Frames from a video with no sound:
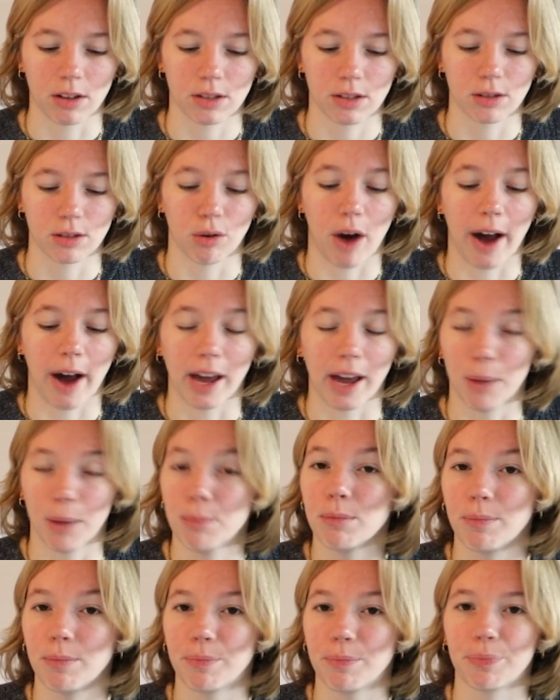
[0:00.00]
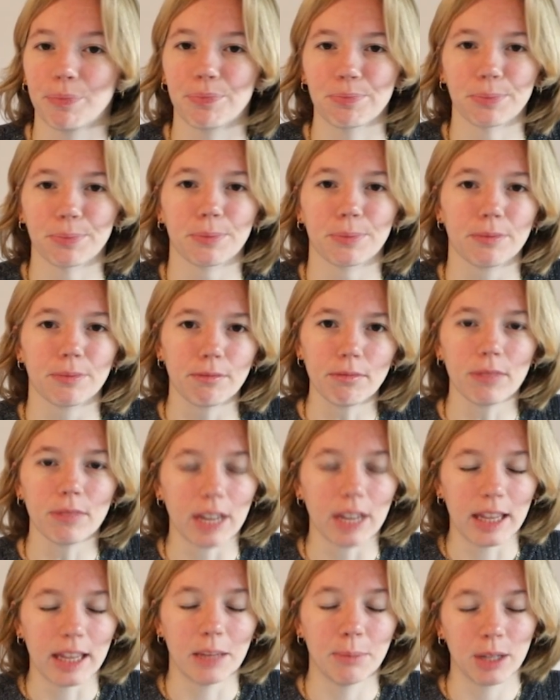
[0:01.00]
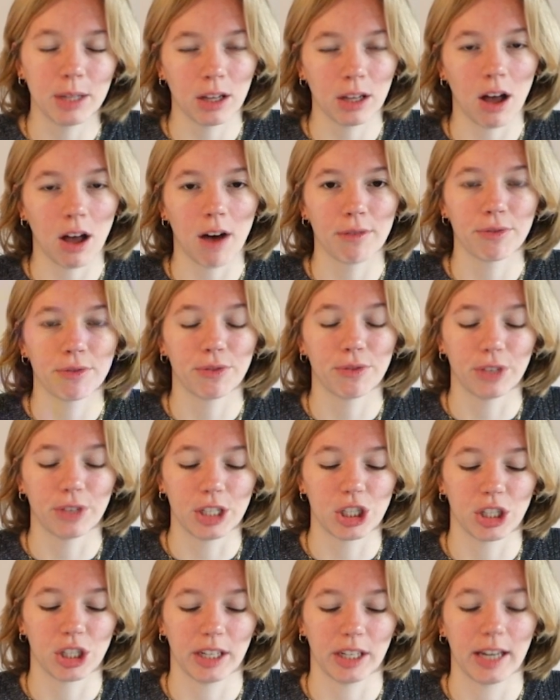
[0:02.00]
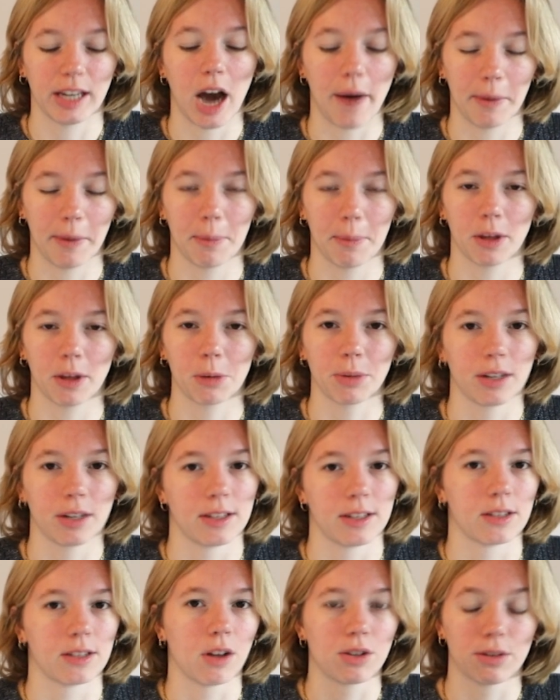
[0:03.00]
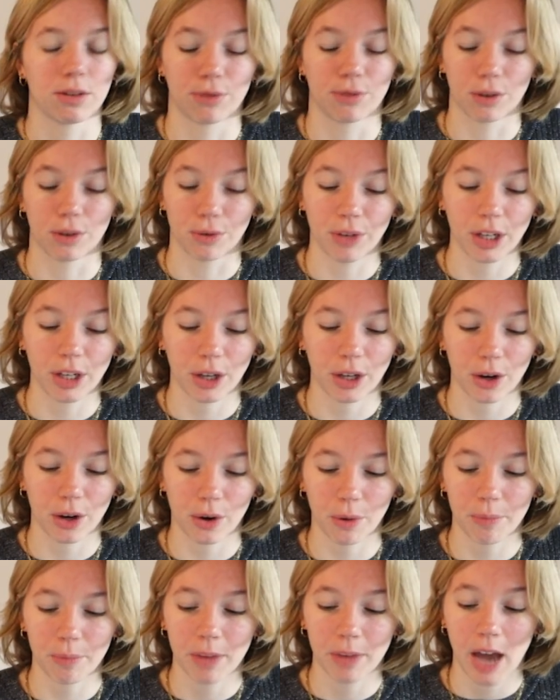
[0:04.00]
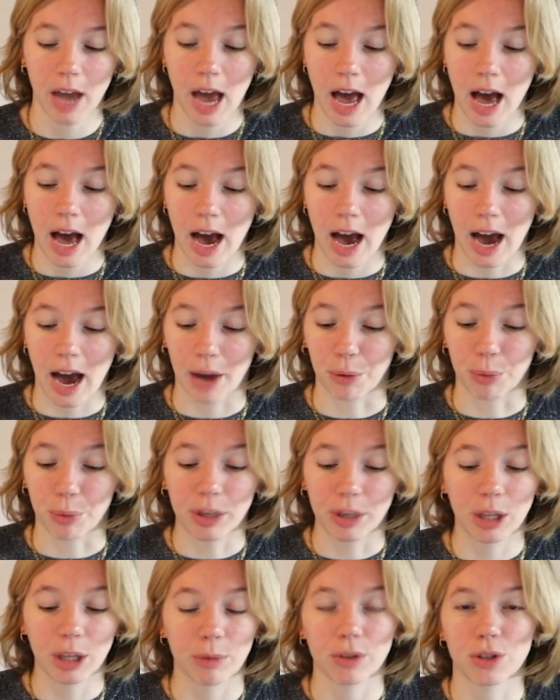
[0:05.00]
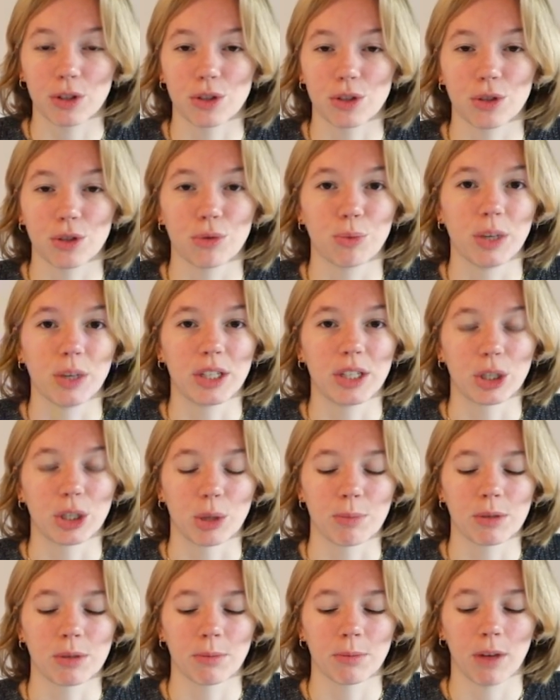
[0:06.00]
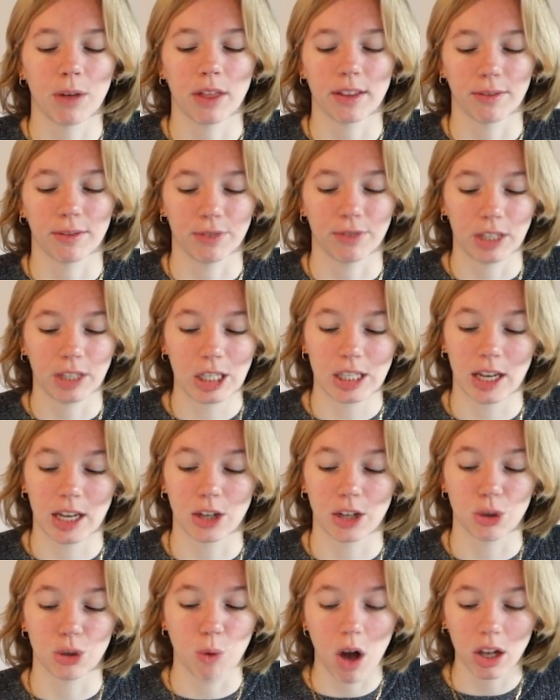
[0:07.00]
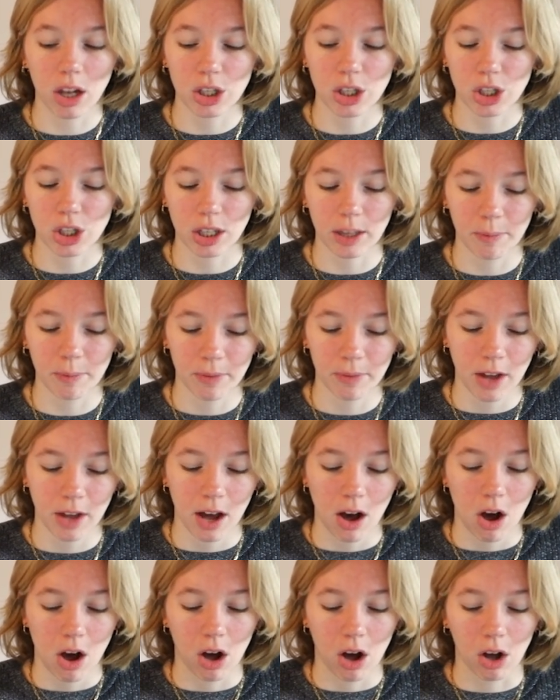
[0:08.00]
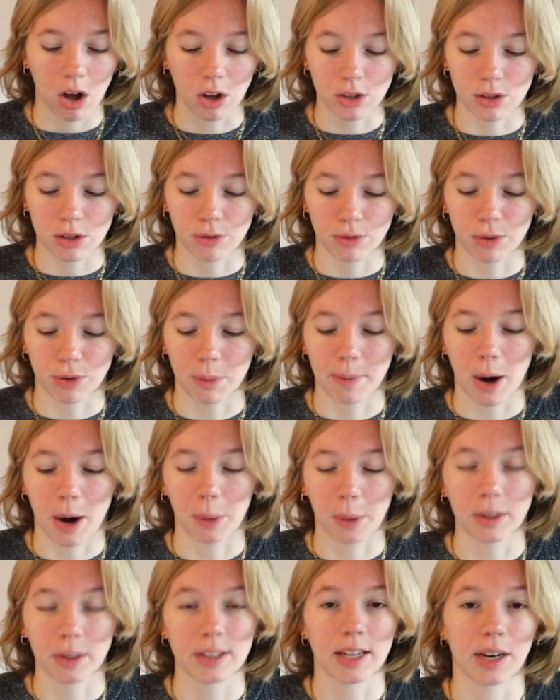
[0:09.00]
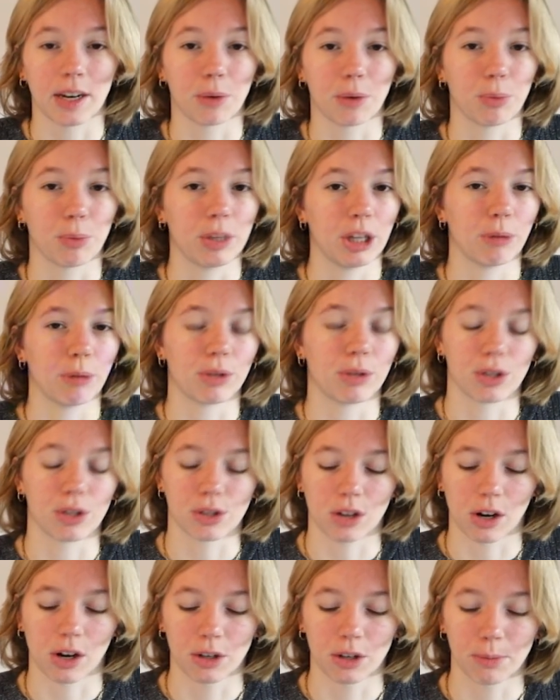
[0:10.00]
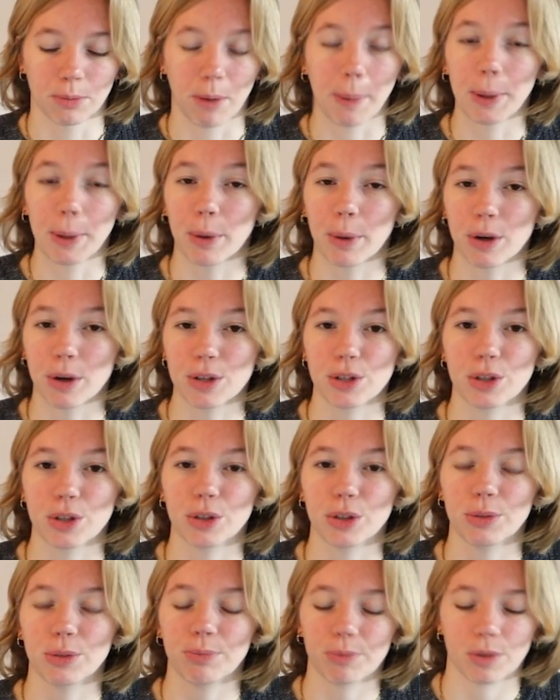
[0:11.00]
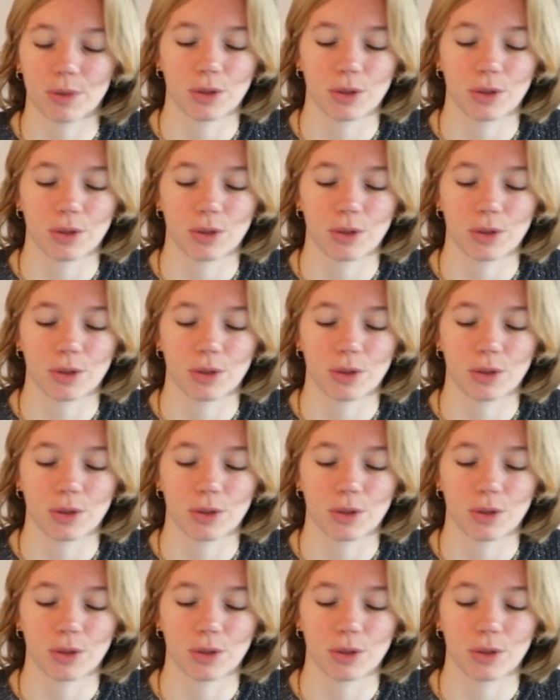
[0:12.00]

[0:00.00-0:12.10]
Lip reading: So I am in the middle of finishing Harry Potter, because it's also for a video. I really want to soon read the Crimson Month and finish that duology, also for Powerless, and I really want to start Poppy War soon.